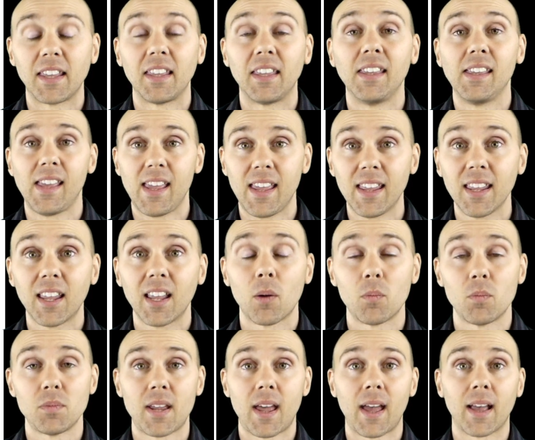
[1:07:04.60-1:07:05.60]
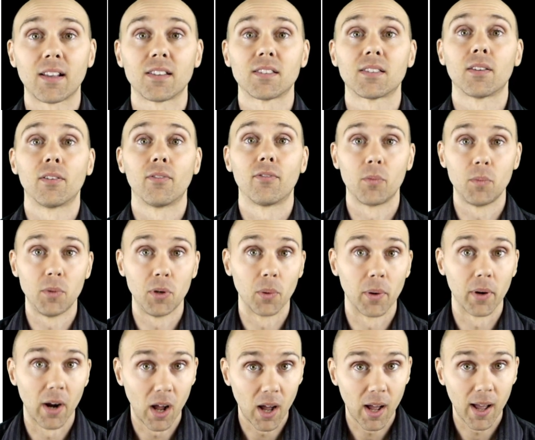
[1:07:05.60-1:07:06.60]
taking income tax from
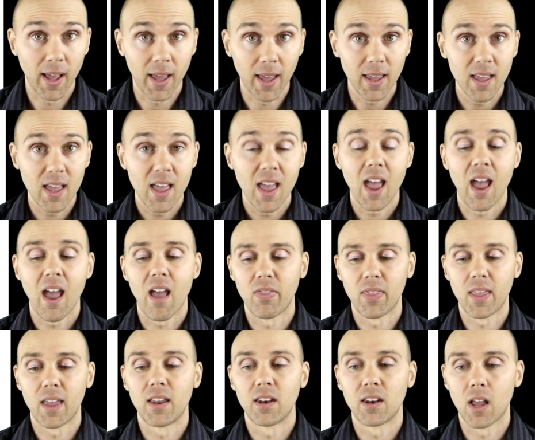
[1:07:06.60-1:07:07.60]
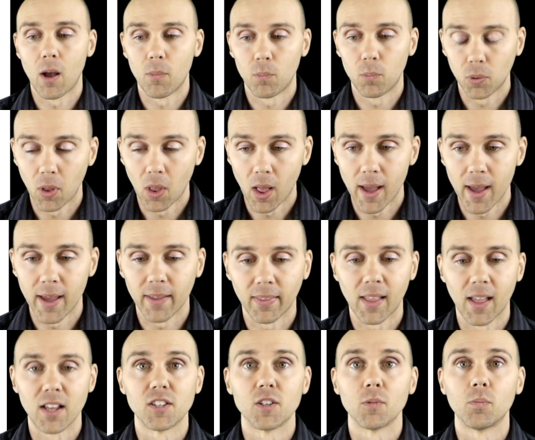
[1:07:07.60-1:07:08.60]
you and I and then
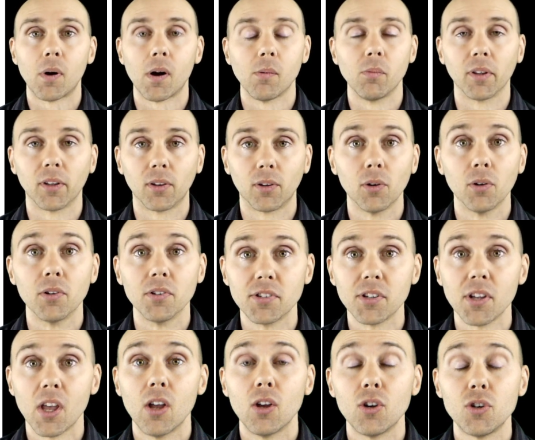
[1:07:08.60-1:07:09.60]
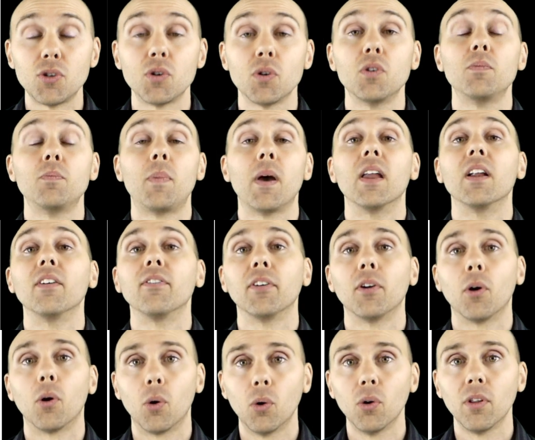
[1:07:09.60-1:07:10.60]
applying that to public goods should
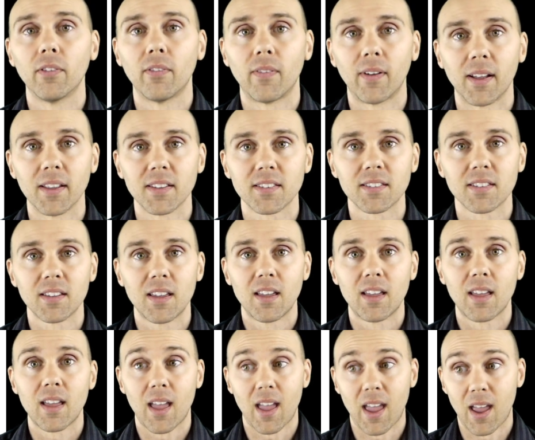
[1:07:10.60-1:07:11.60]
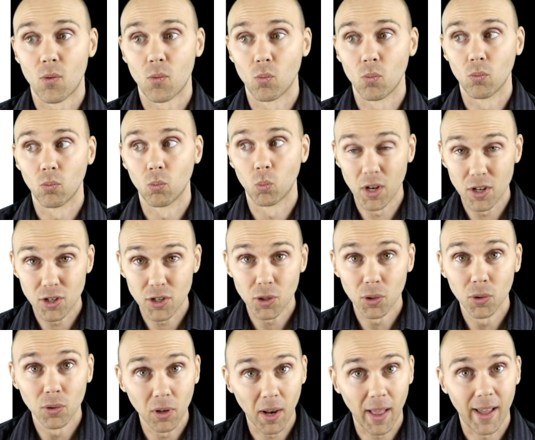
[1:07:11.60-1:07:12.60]
benefit all of us. And we
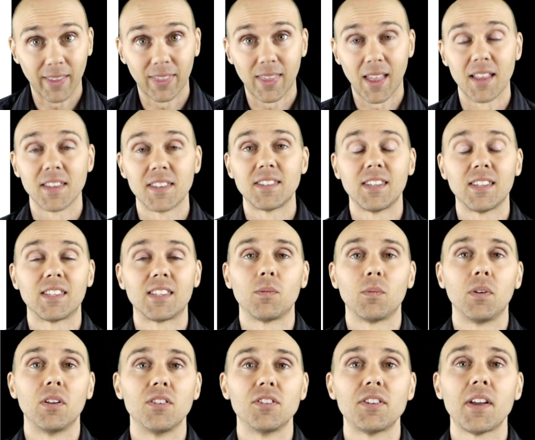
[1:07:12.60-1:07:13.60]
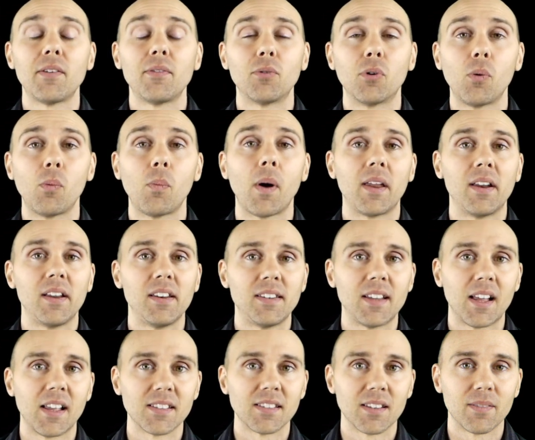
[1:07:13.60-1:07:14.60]
do like that system in general, but
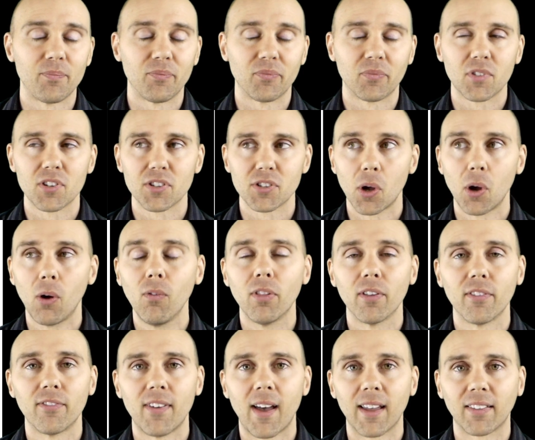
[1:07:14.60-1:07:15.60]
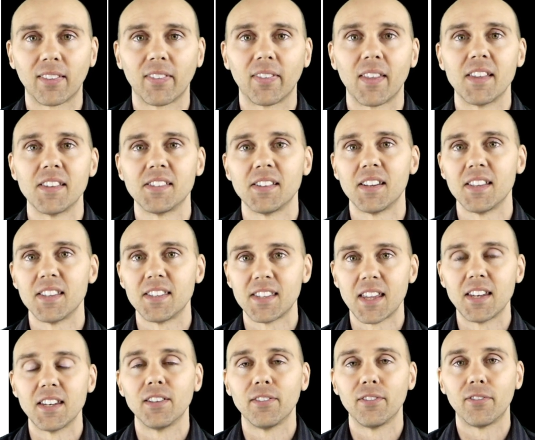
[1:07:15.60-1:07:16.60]
it doesn't solve the fact that there's an
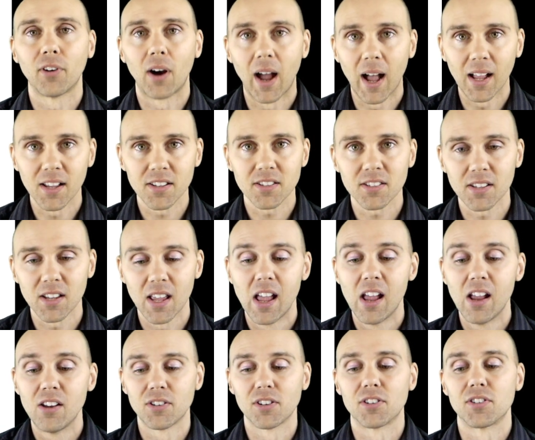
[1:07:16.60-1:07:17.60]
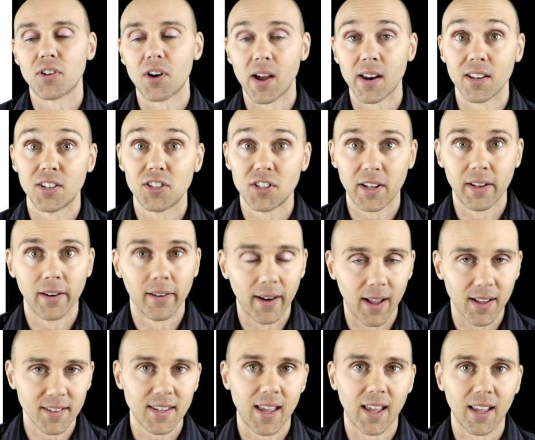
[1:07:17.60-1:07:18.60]
incentive for us to try to cheat
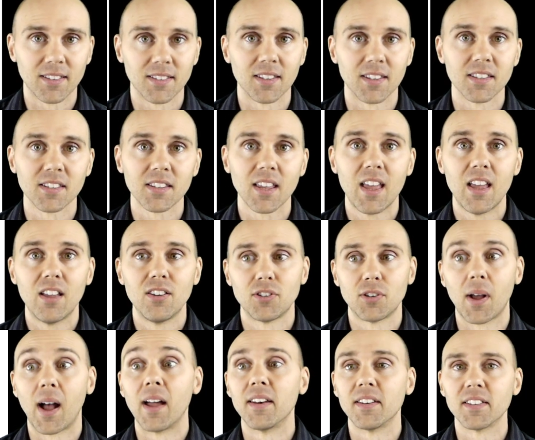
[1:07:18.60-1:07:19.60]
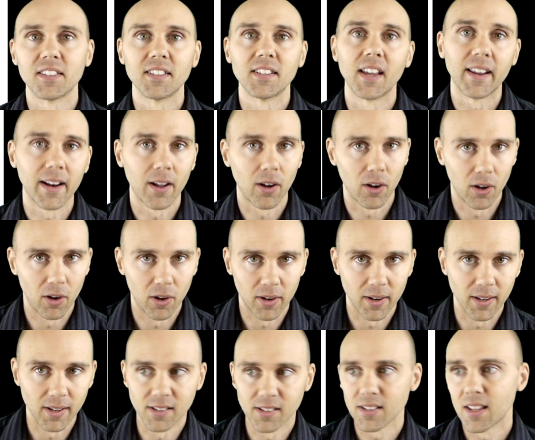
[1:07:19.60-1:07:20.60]
on our taxes, to understate our
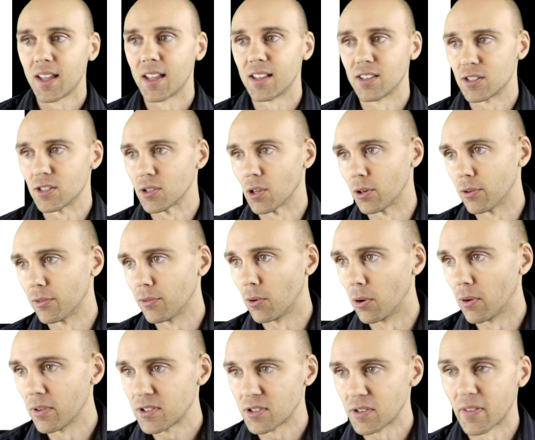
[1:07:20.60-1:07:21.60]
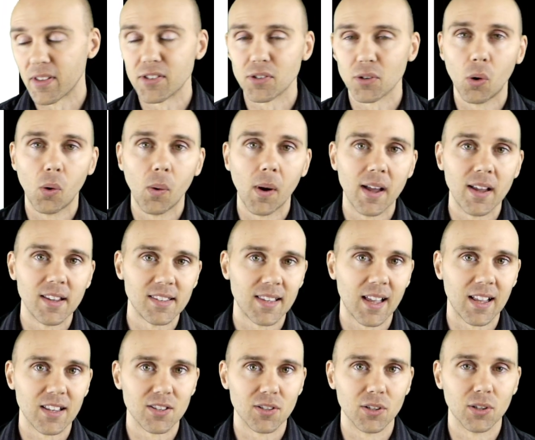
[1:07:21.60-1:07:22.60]
earnings, and so forth. So there's always
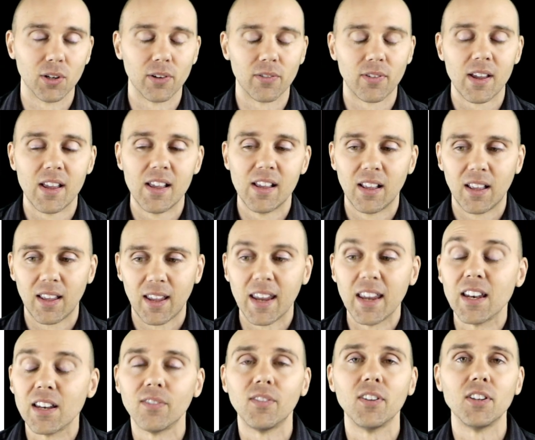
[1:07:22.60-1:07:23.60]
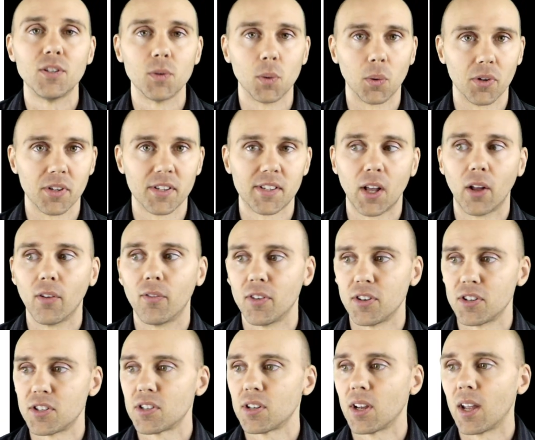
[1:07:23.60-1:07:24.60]
that sort of individual
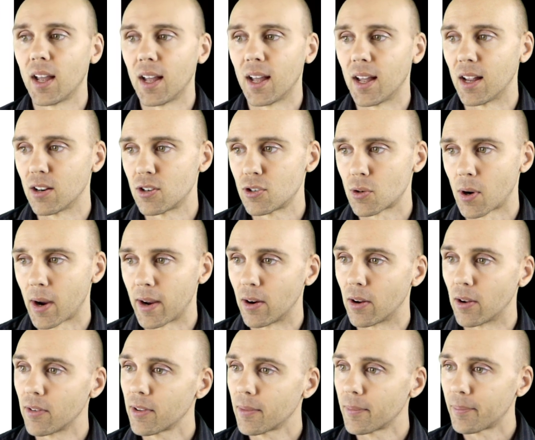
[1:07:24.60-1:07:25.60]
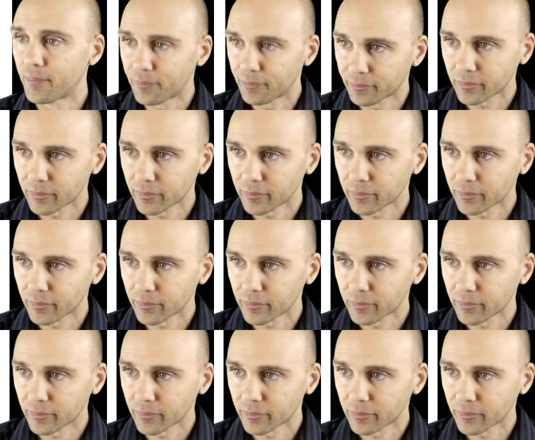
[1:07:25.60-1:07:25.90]
selfish trade-off.